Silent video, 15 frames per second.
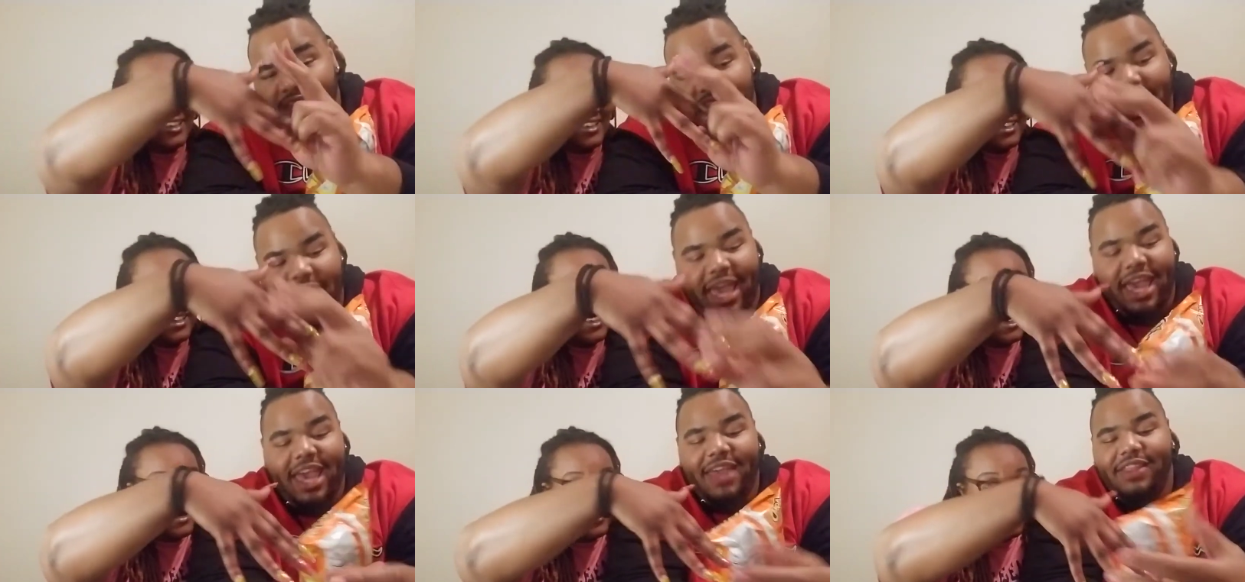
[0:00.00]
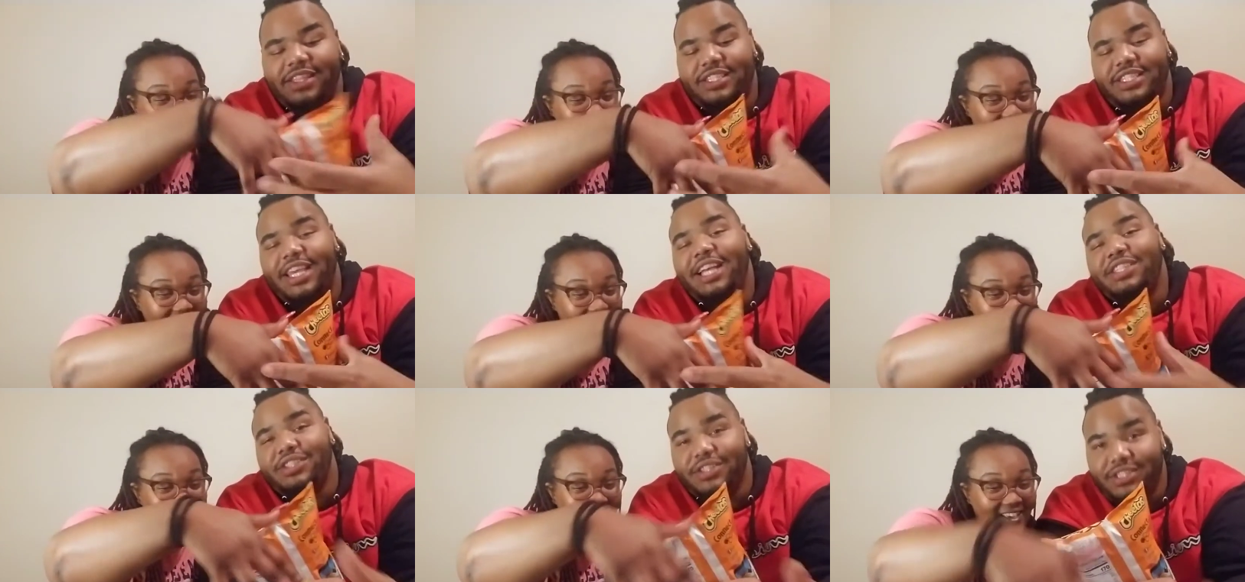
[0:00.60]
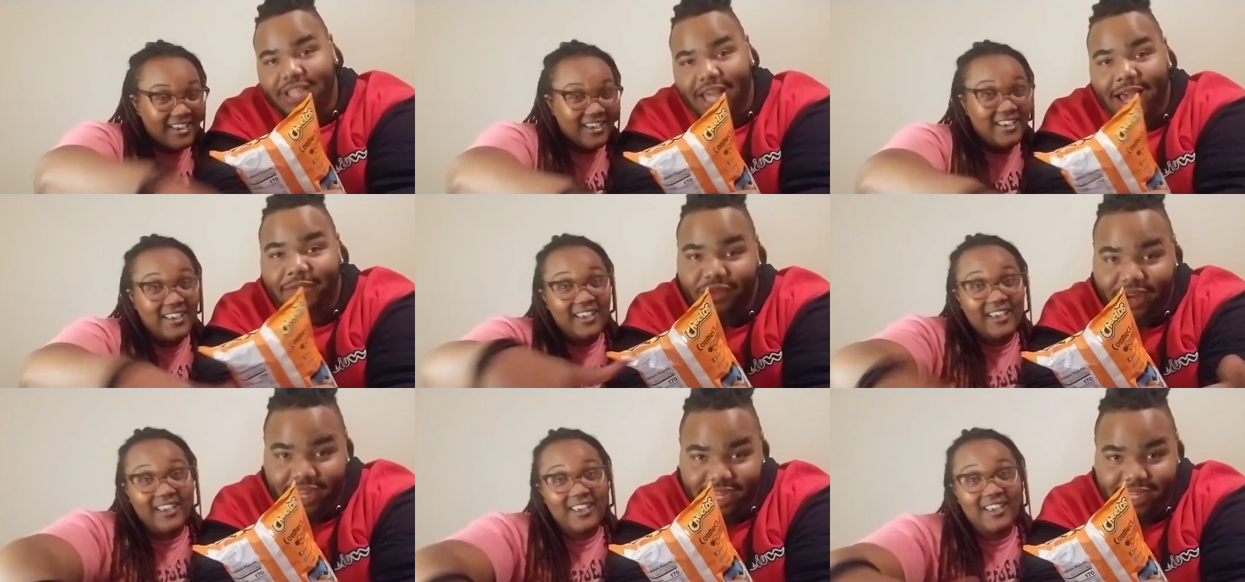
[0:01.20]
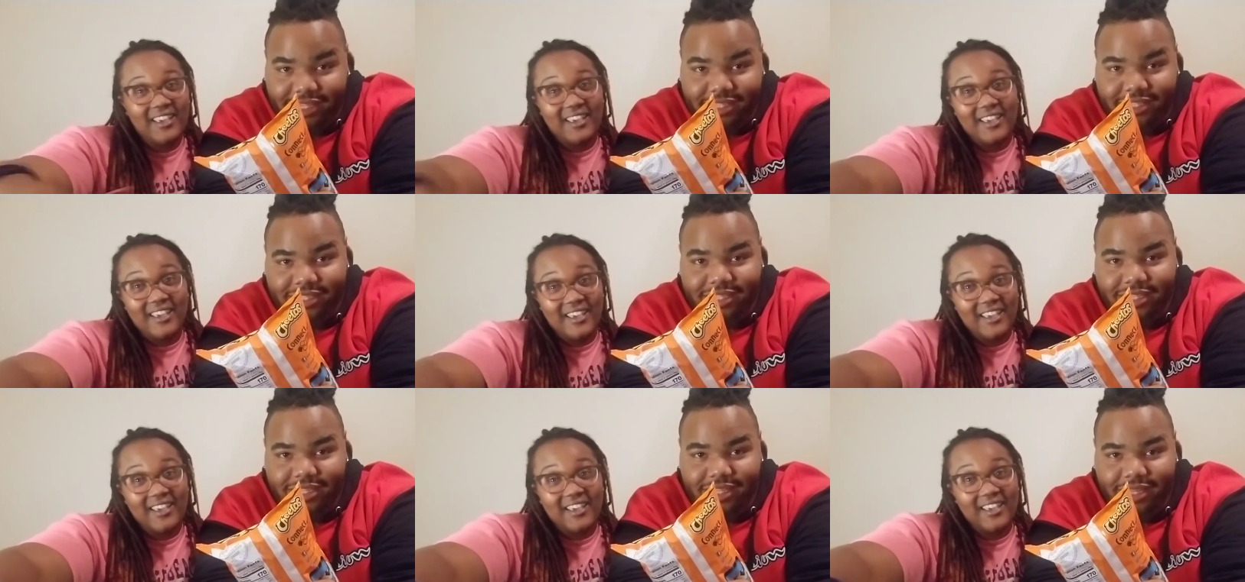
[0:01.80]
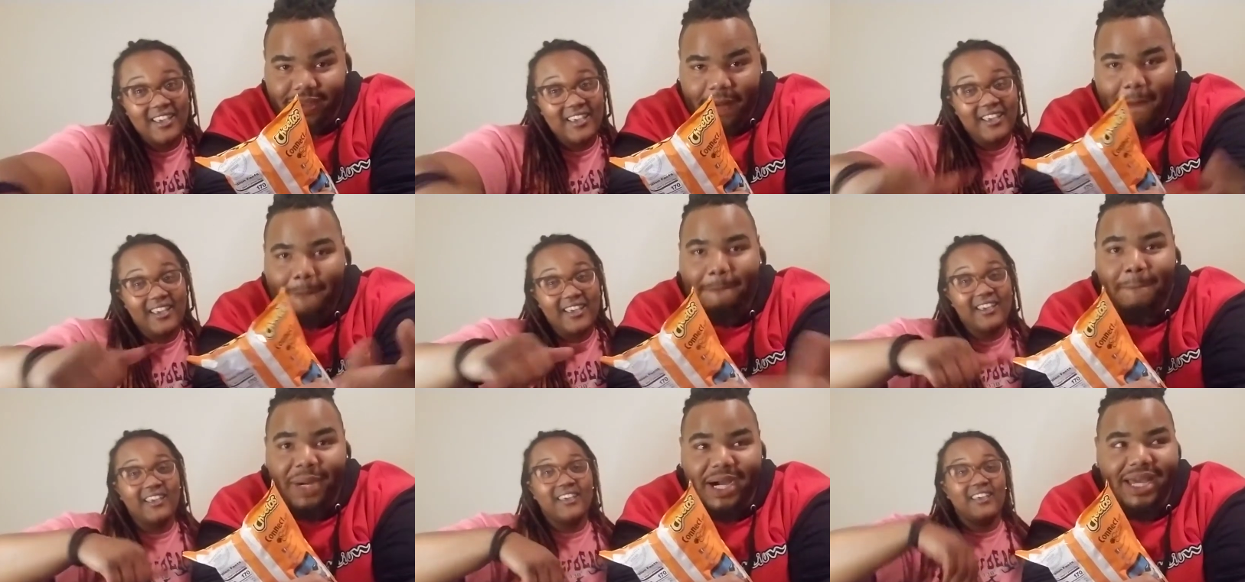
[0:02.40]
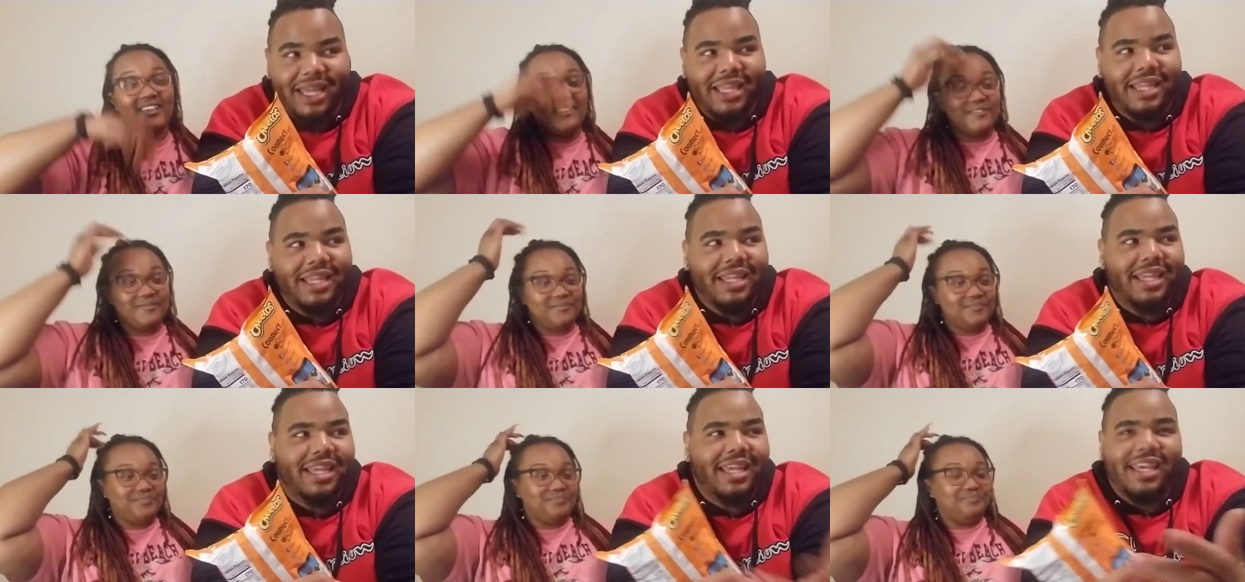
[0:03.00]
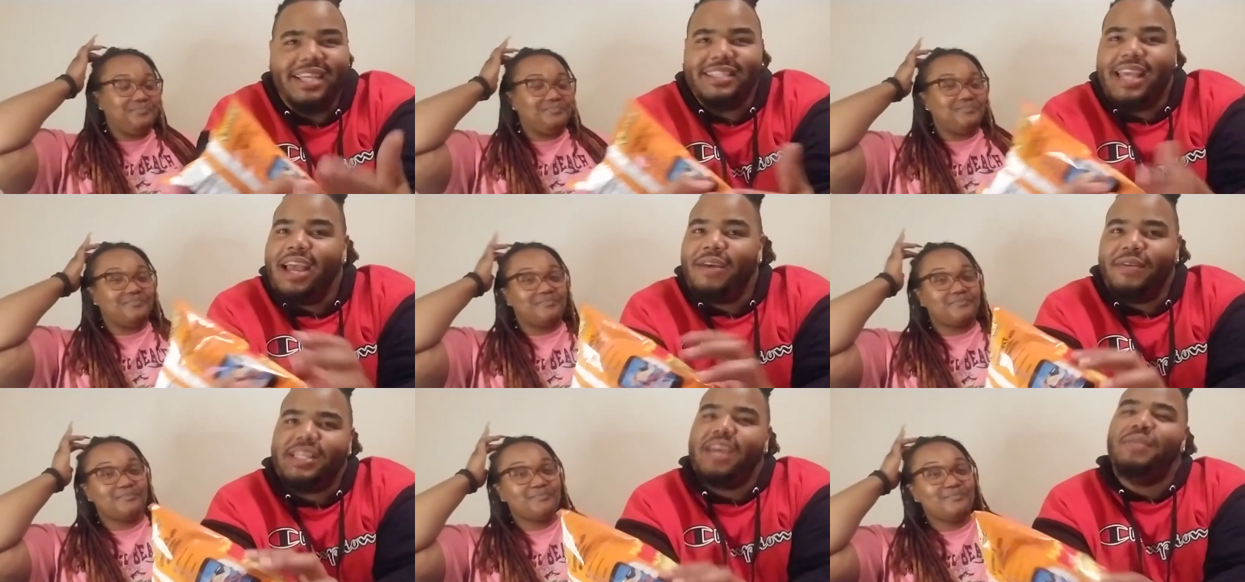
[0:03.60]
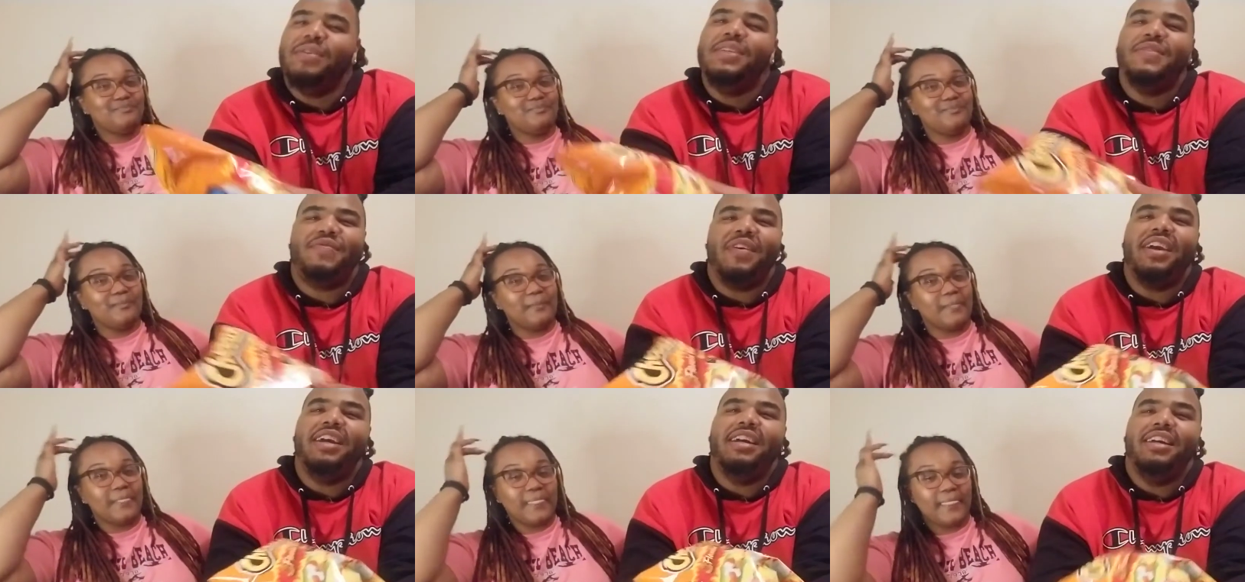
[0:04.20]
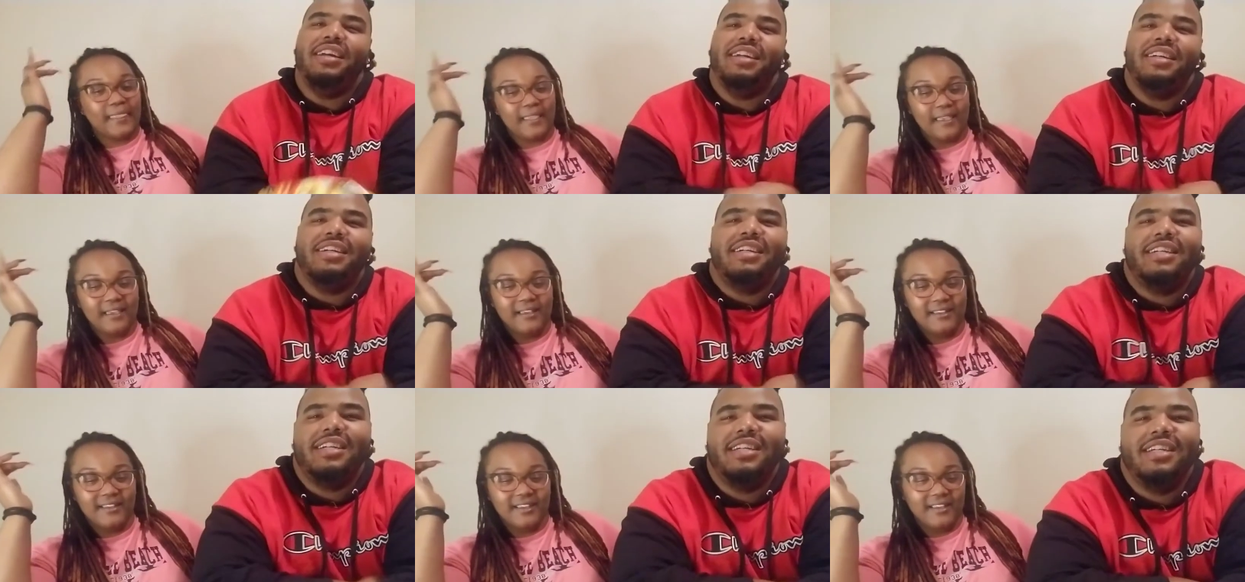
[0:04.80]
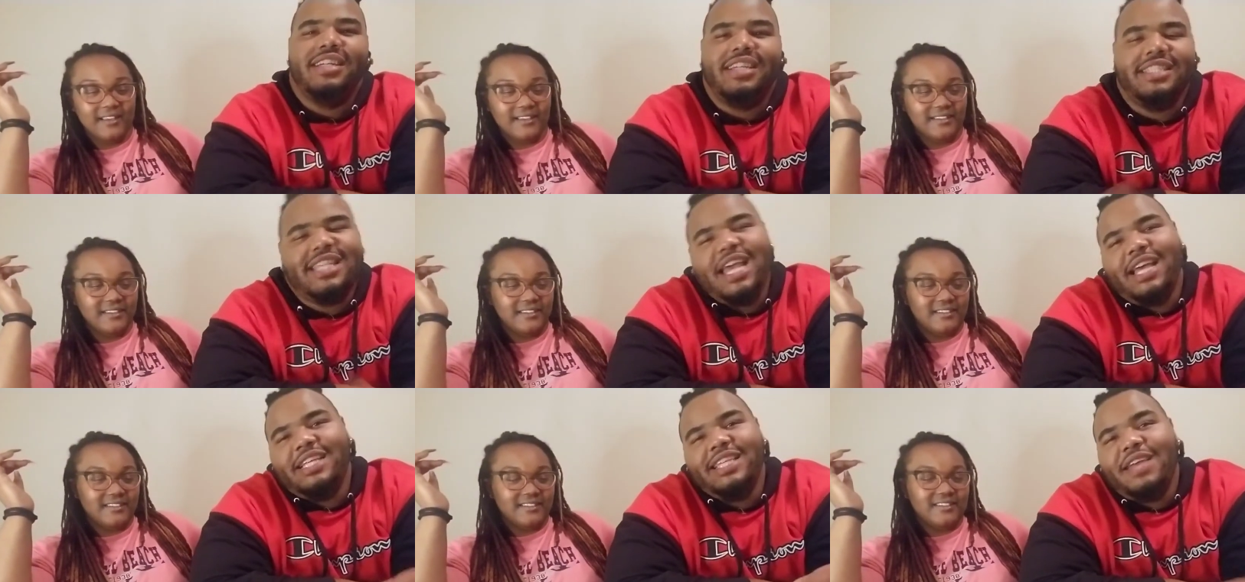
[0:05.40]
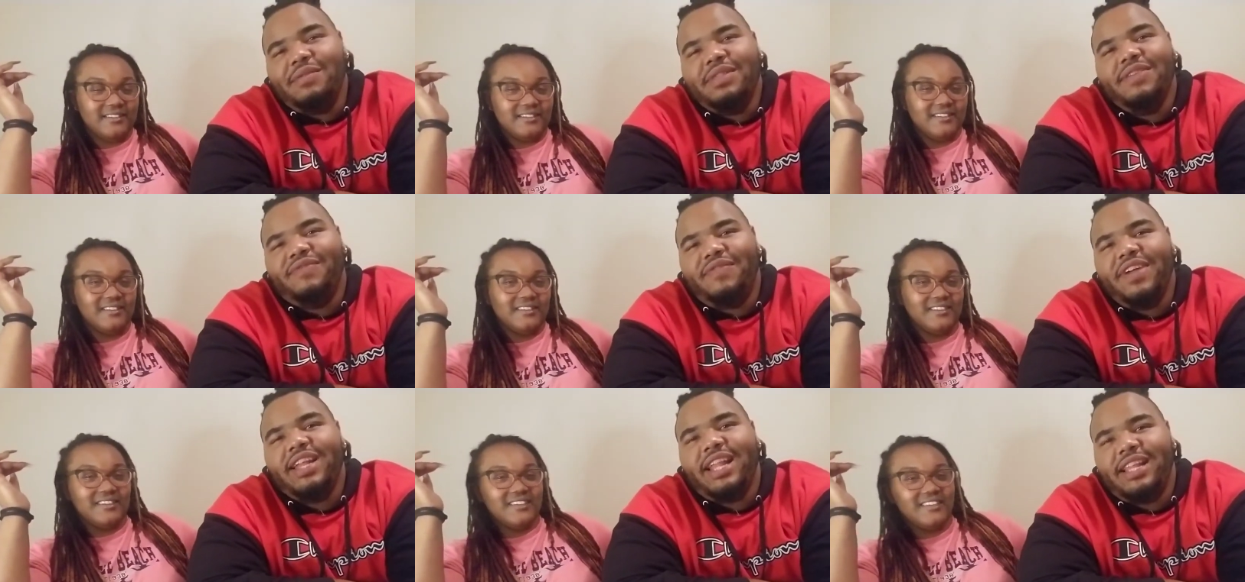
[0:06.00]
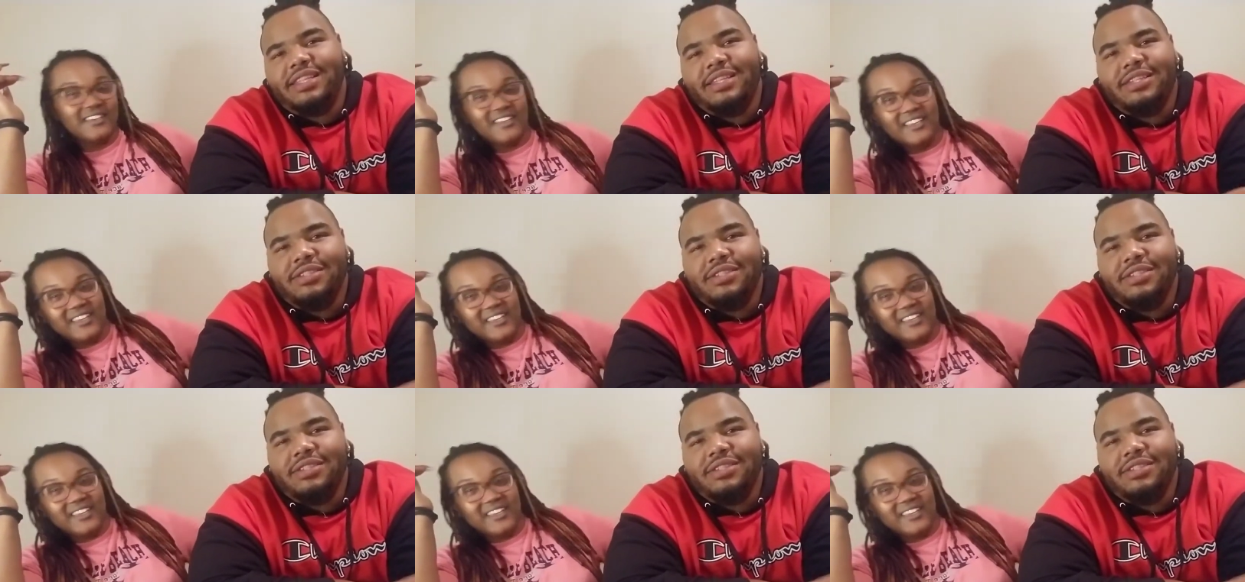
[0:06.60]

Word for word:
Speaker 1: they had the Chester's hot fries, but is that is that really fair? Is that, is that really fair that to,